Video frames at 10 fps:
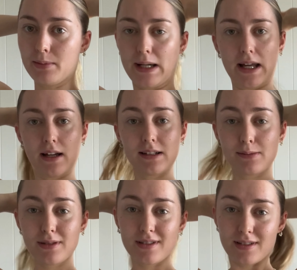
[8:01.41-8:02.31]
my
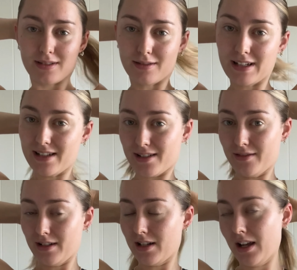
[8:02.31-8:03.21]
husband's just gone out to
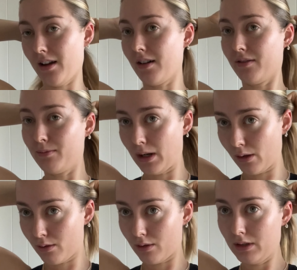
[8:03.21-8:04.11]
run a half
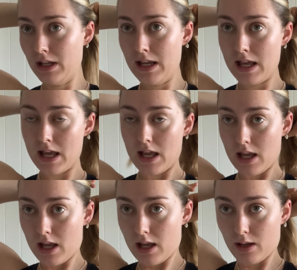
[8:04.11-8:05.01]
marathon,
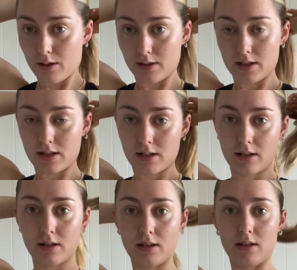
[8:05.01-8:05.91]
which
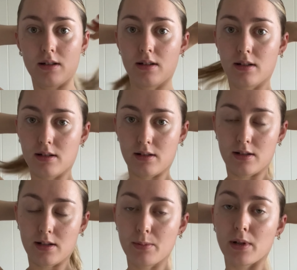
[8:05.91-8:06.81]
could
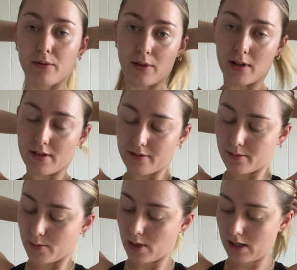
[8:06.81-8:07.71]
not be further
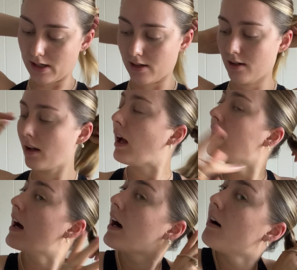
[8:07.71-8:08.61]
from where
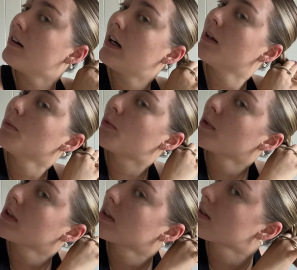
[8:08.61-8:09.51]
and how I'm
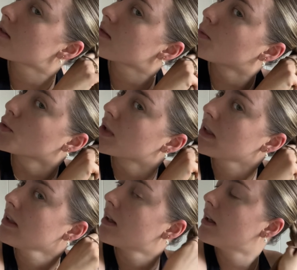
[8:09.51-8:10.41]
feeling this morning.